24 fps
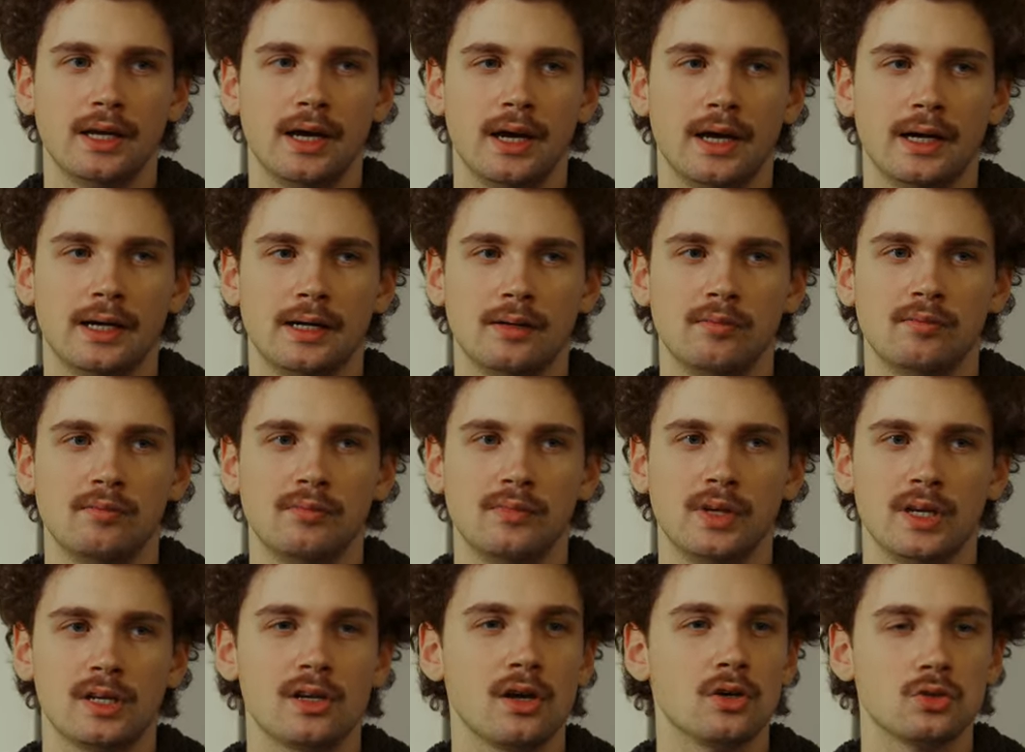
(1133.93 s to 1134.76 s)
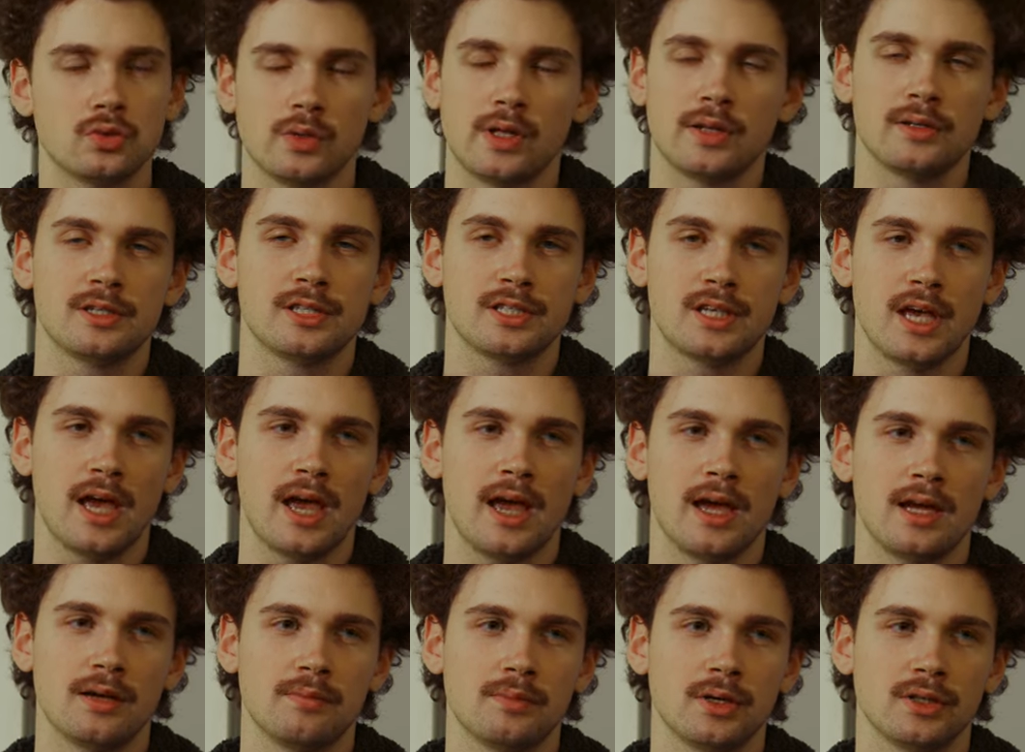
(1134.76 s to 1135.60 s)
It goes without
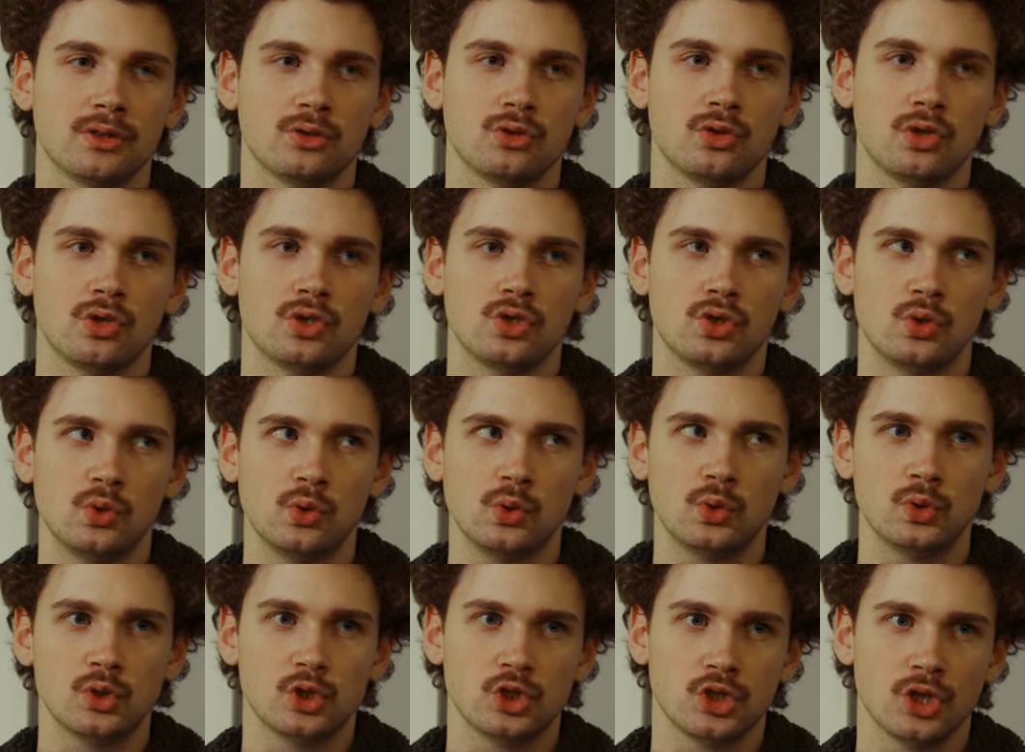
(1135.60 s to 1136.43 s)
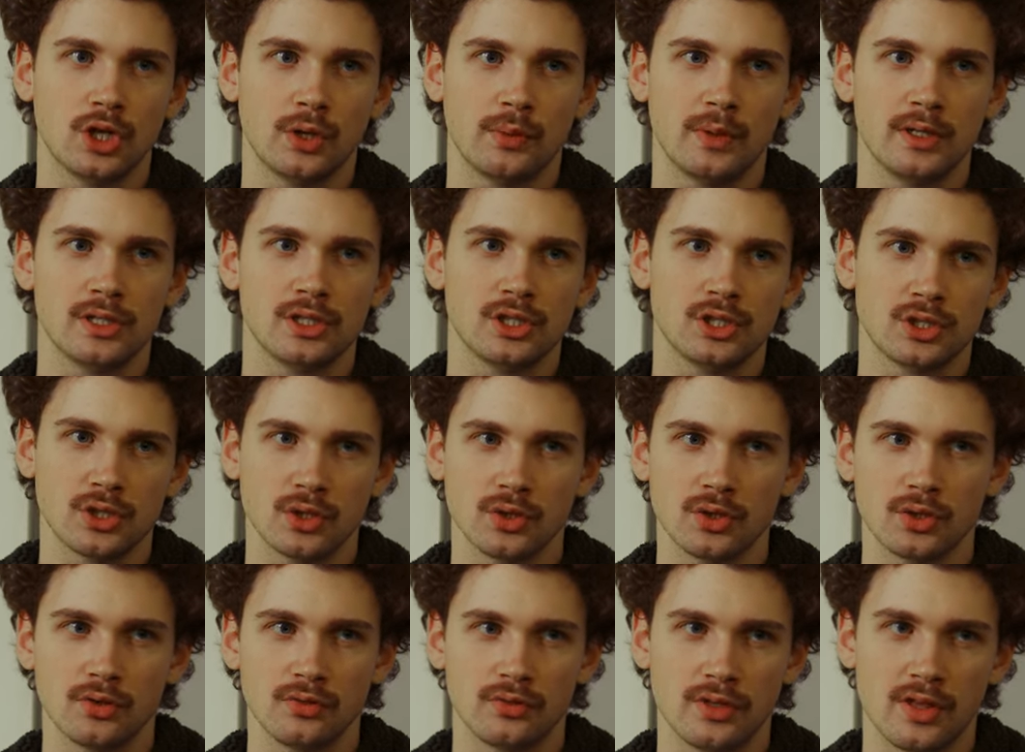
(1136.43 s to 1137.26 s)
saying, but the tools should always
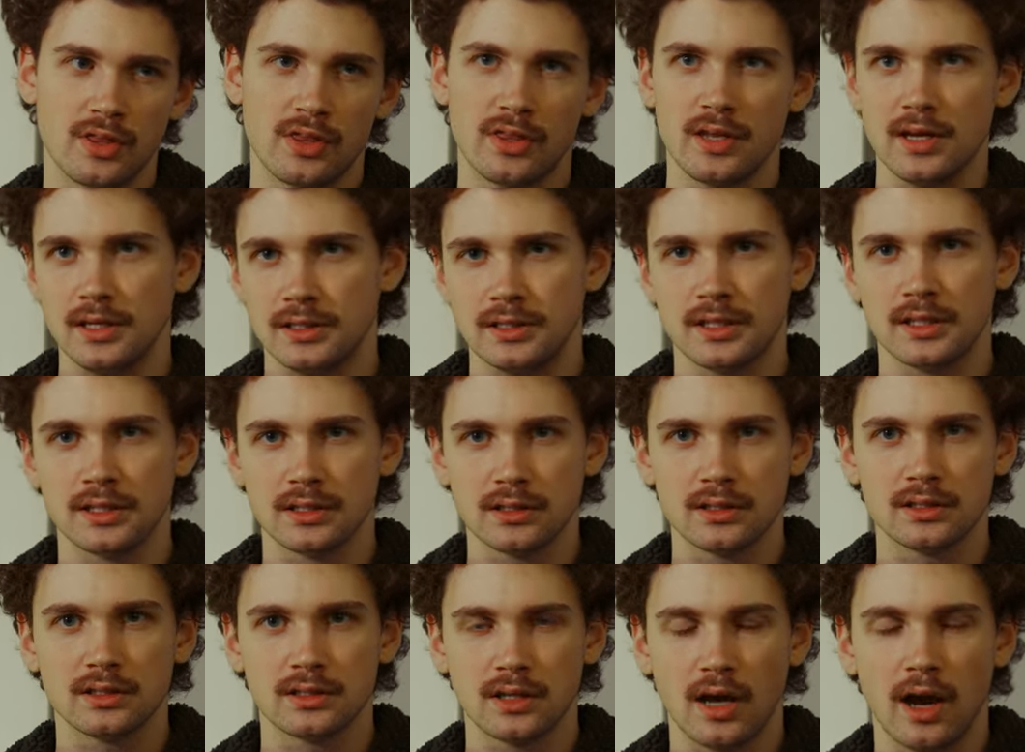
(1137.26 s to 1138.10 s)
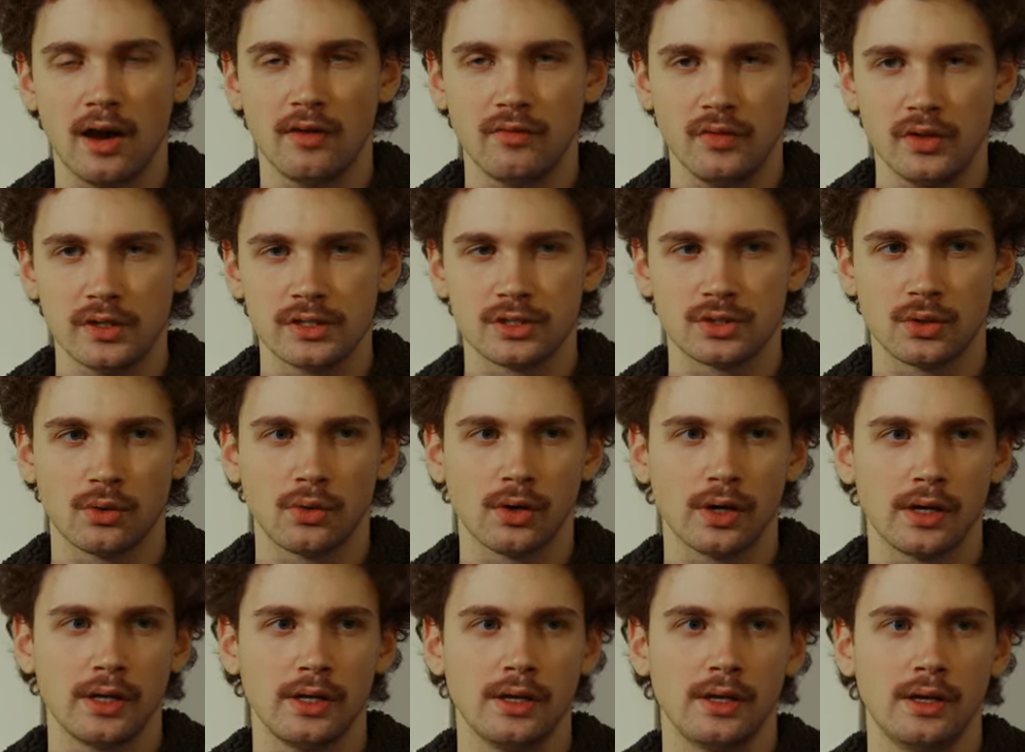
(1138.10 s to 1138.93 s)
serve the thesis of the
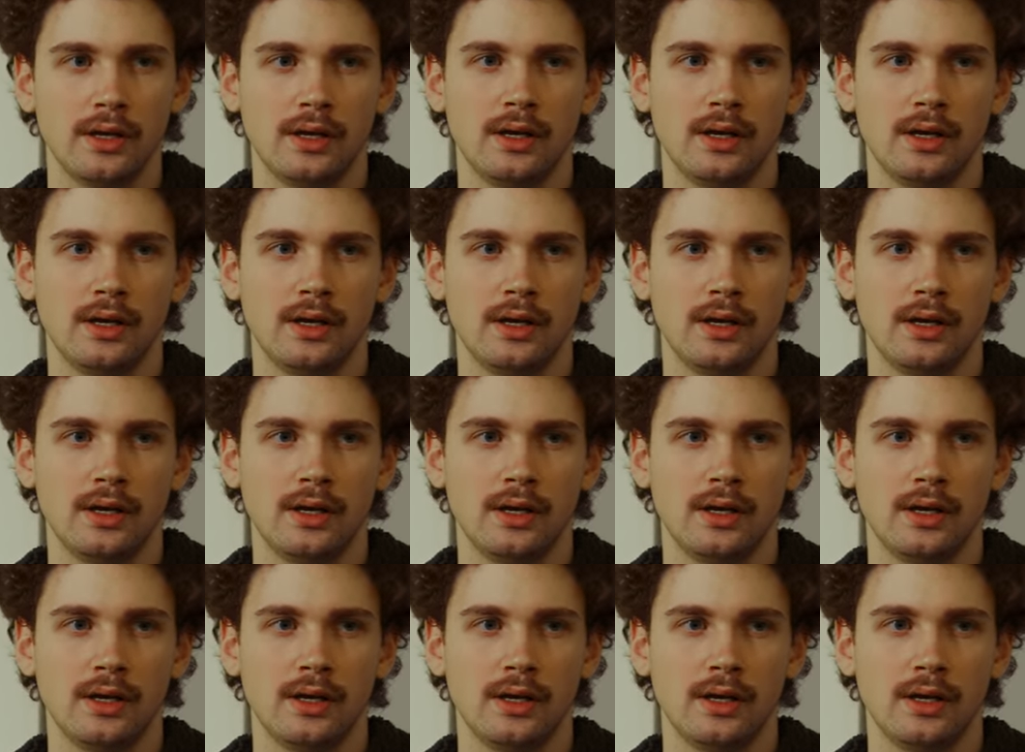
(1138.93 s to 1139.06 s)
story.